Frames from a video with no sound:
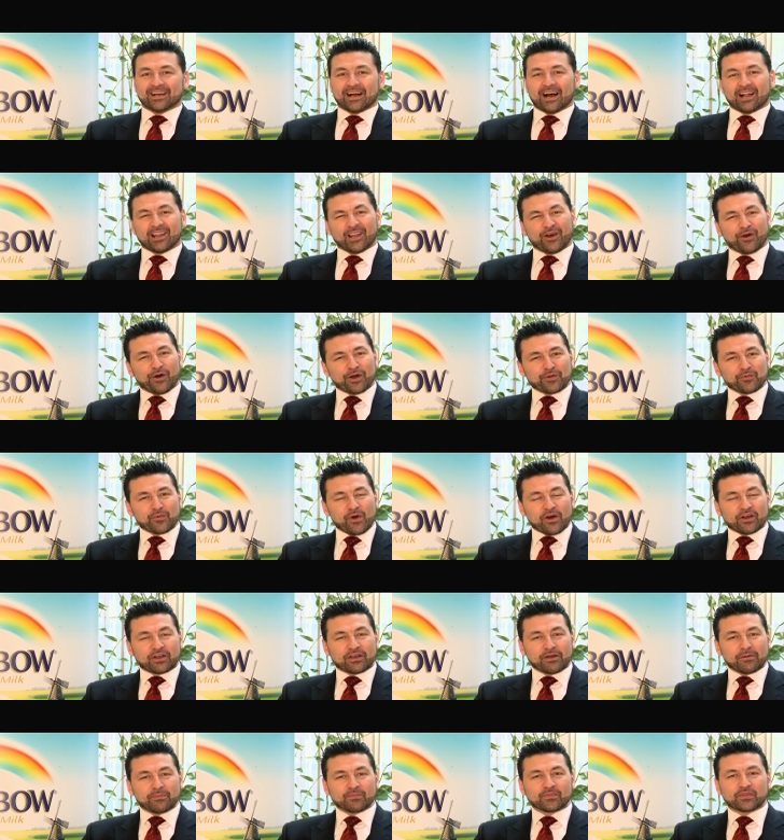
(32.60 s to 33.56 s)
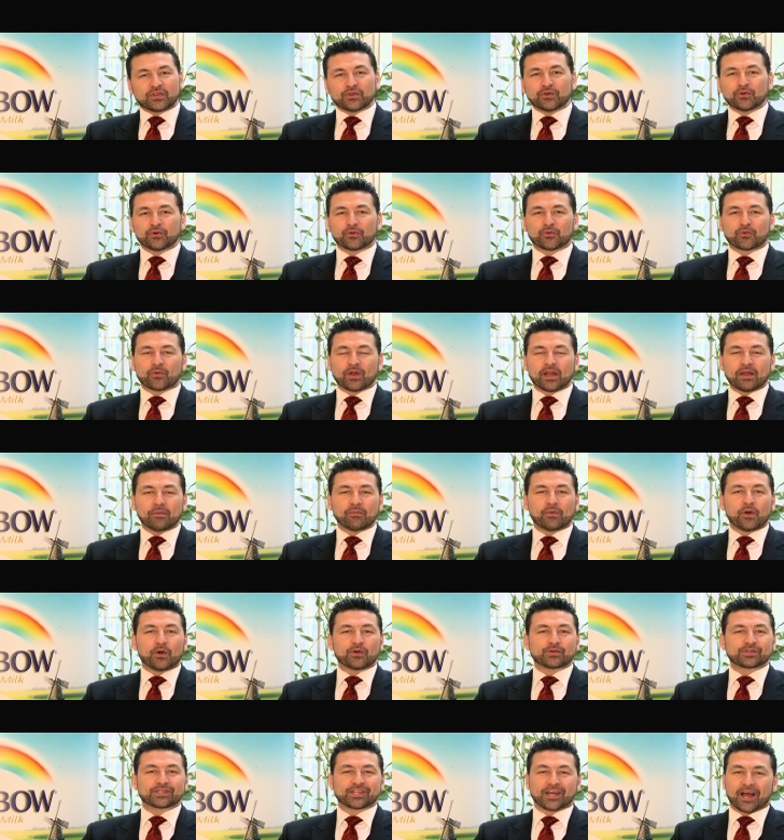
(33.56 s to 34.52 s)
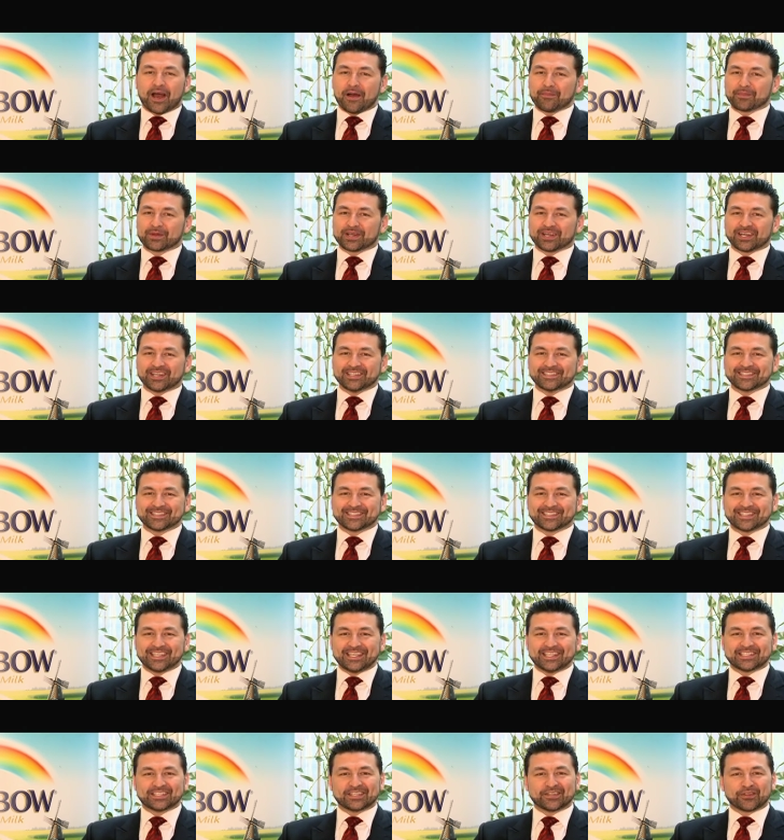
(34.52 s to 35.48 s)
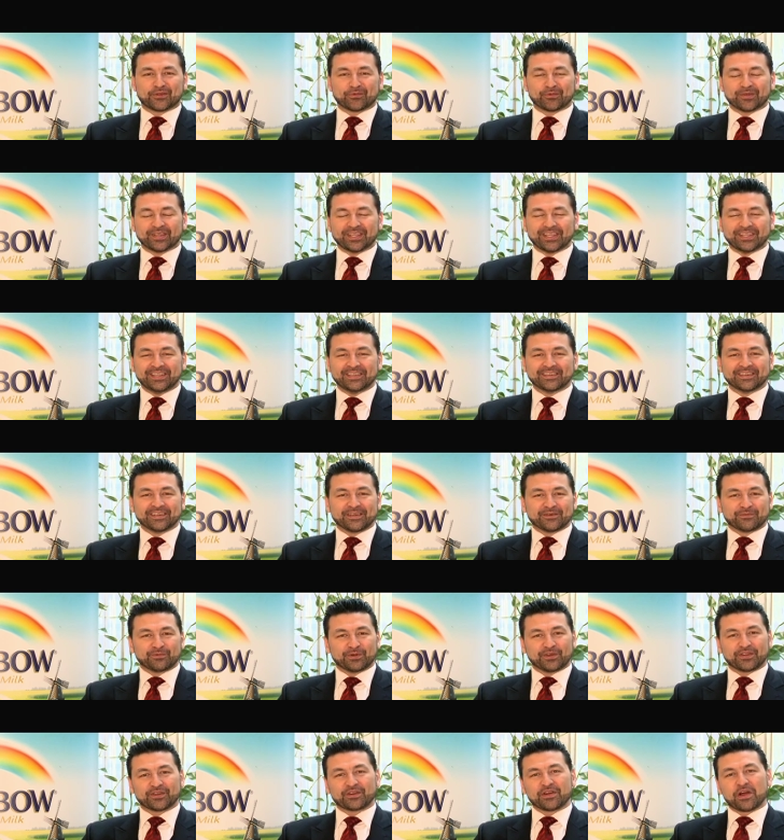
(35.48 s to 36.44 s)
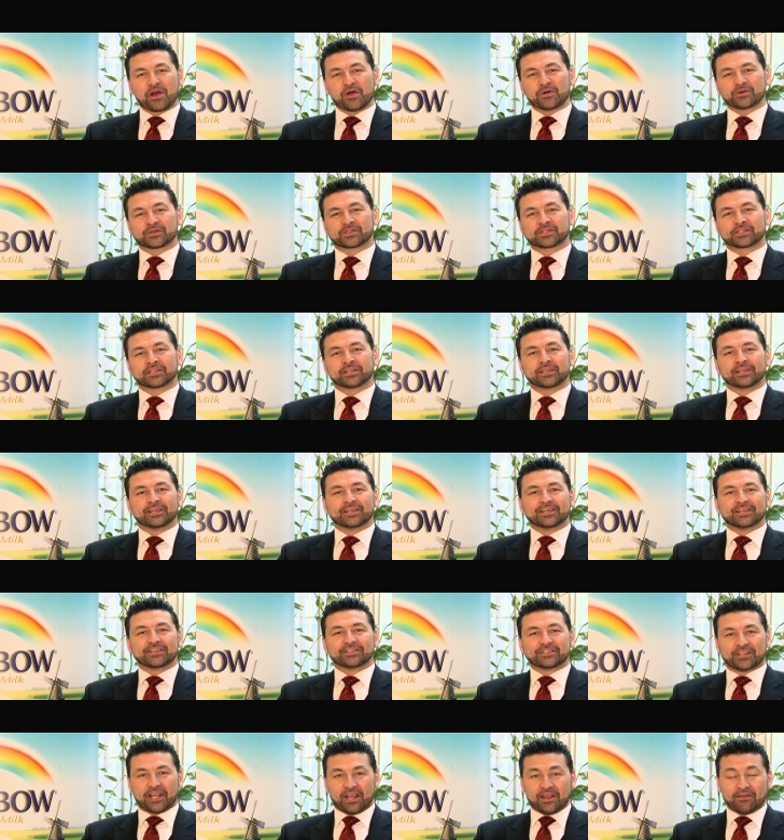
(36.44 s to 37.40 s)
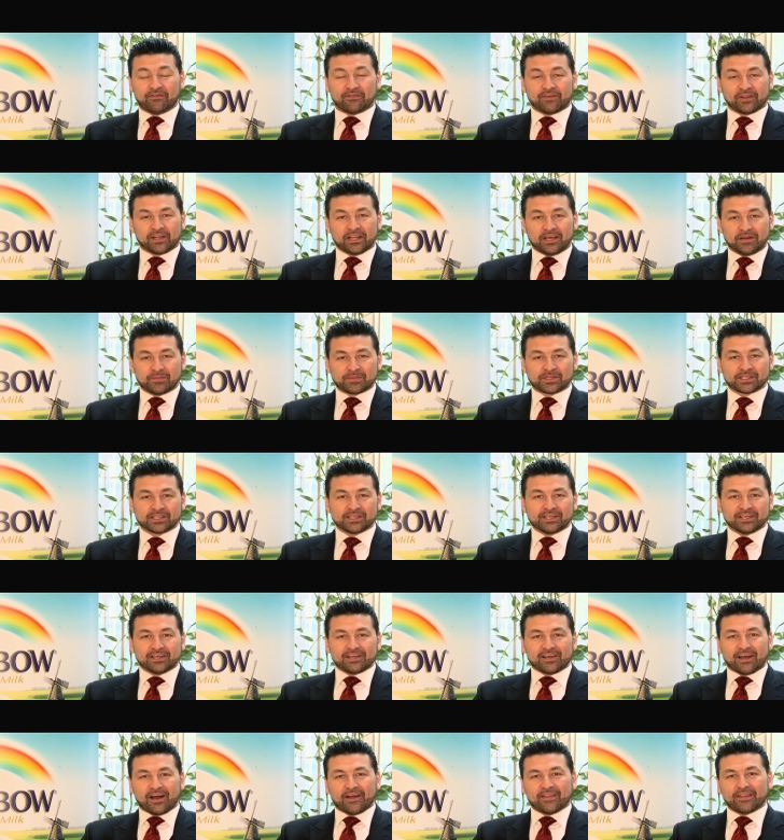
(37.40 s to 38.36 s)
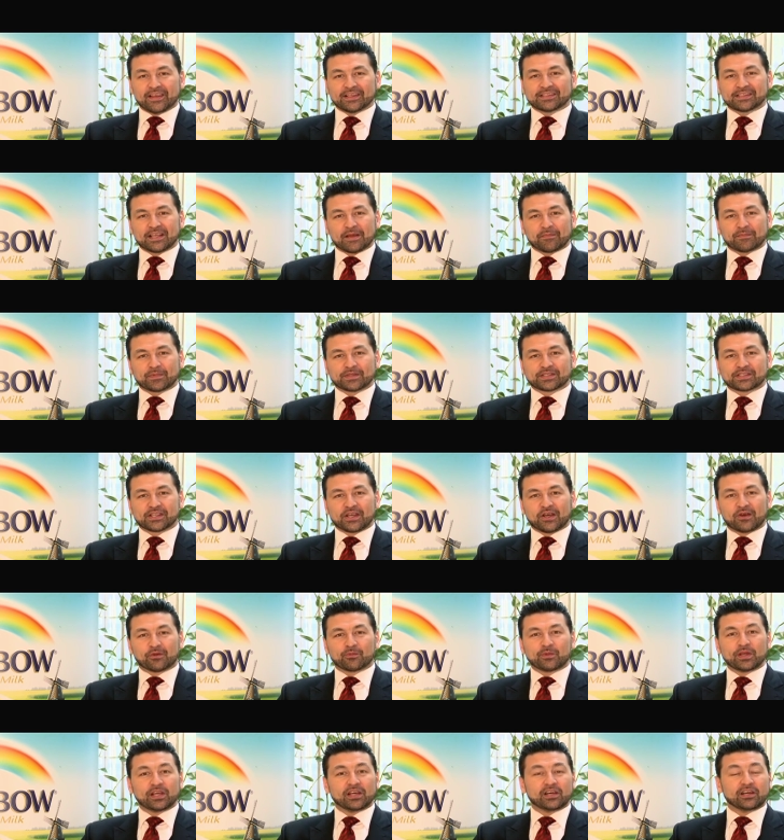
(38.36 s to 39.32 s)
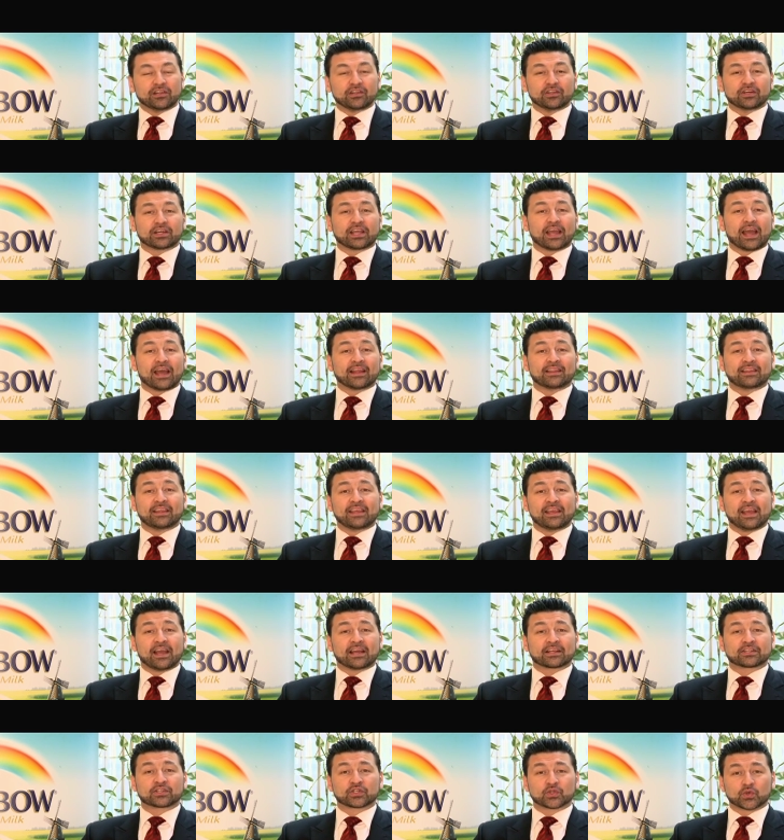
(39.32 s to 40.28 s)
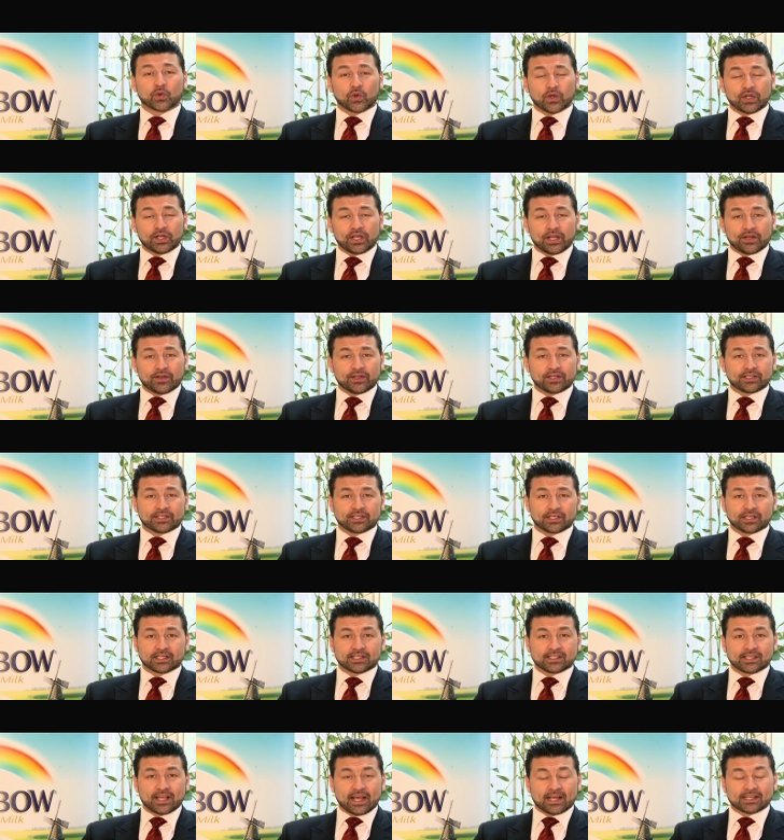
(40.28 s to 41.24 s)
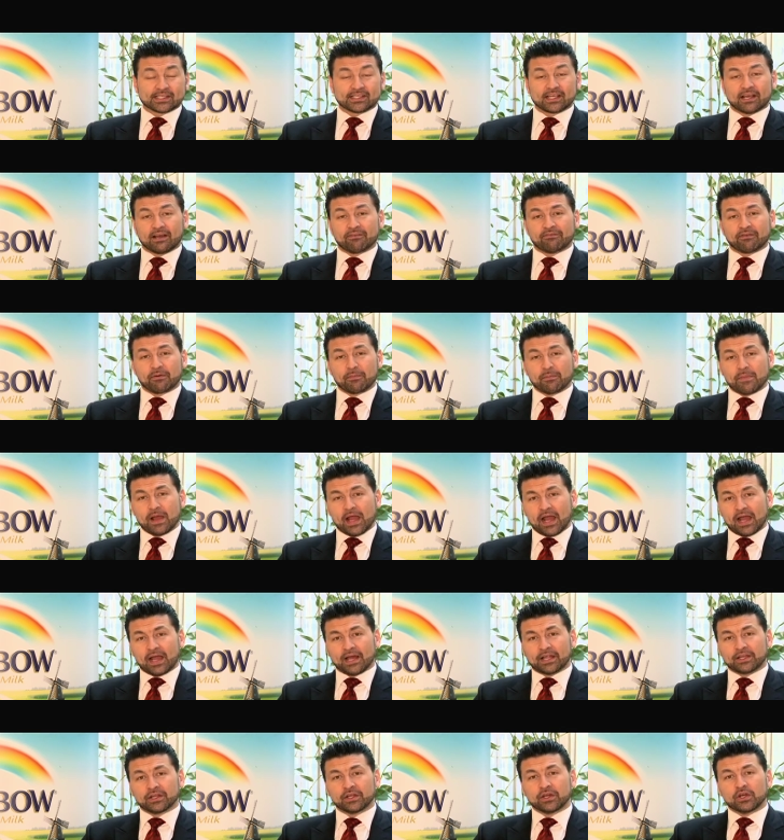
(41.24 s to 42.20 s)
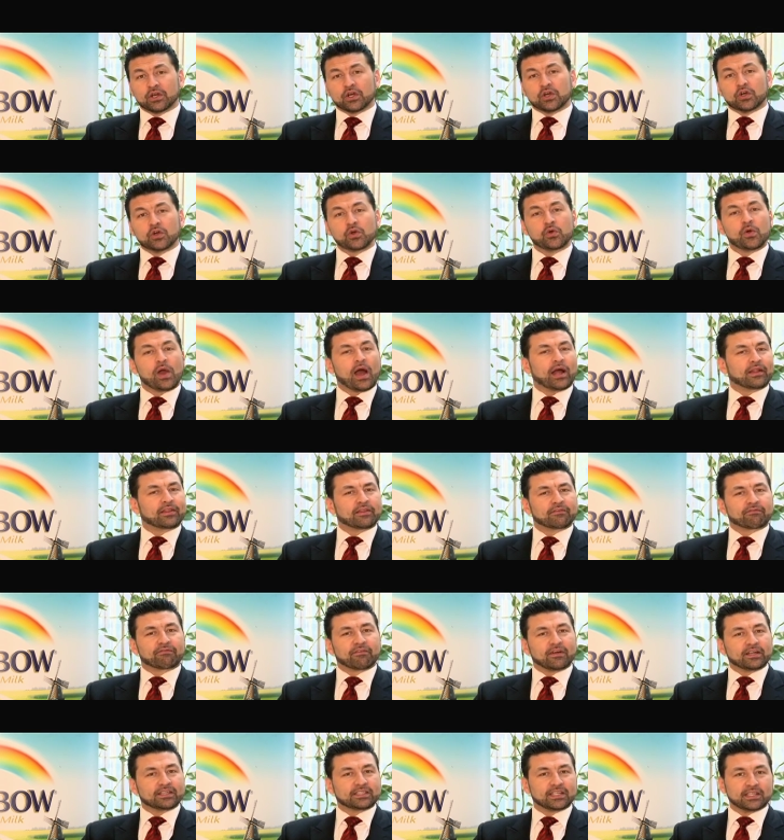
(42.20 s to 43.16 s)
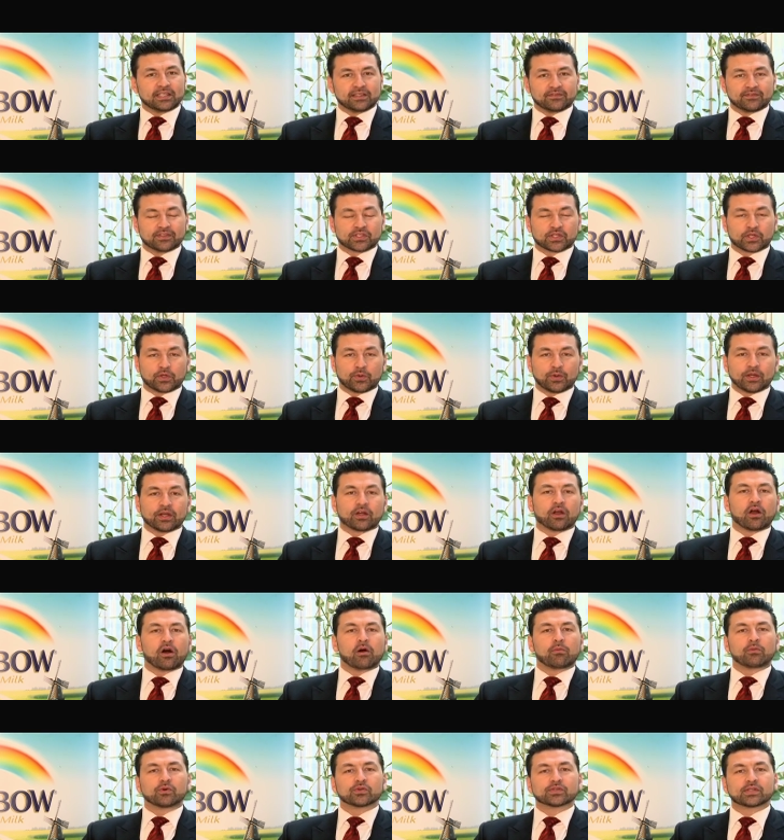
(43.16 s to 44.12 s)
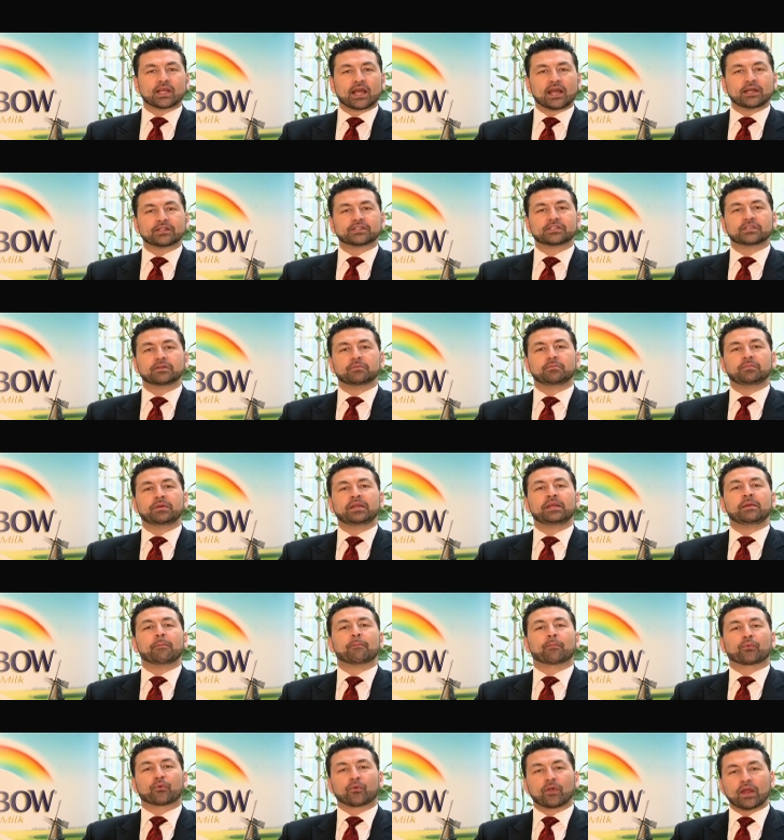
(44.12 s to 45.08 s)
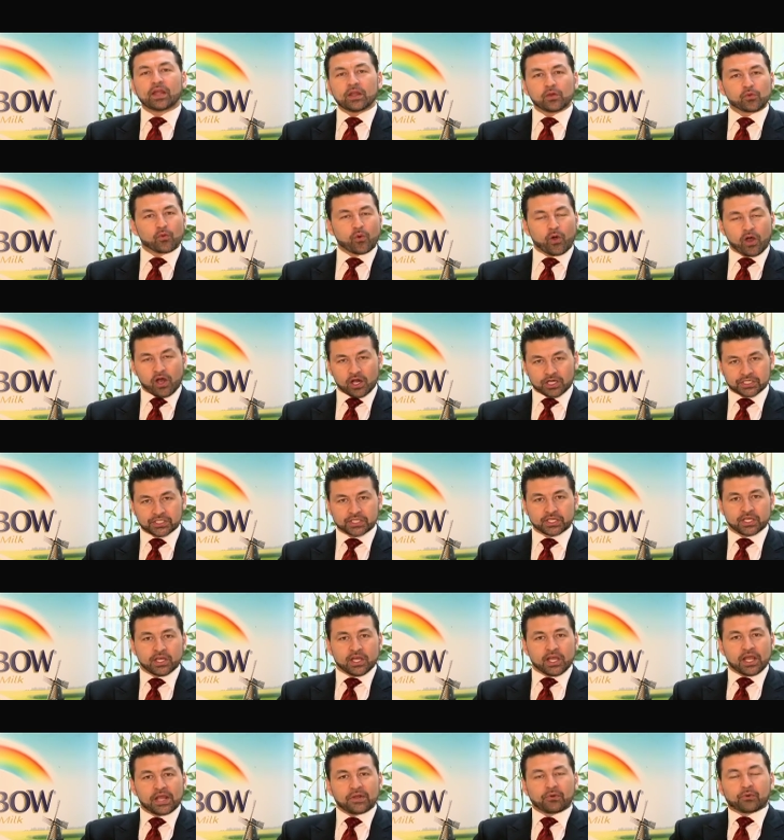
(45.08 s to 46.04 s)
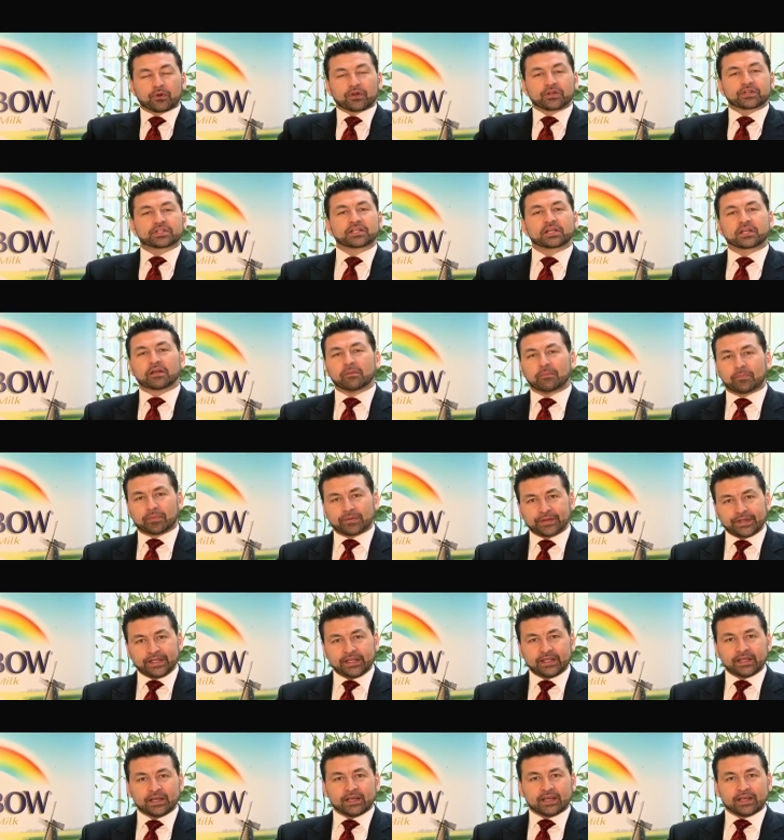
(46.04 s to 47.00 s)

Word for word: Hello and welcome to Rainbow Top Gun Season 3 with your host, Shane Phillips. On this episode, we look at the extraordinary success of a man who, at the front end of his career, almost had to be brainwashed in order to complete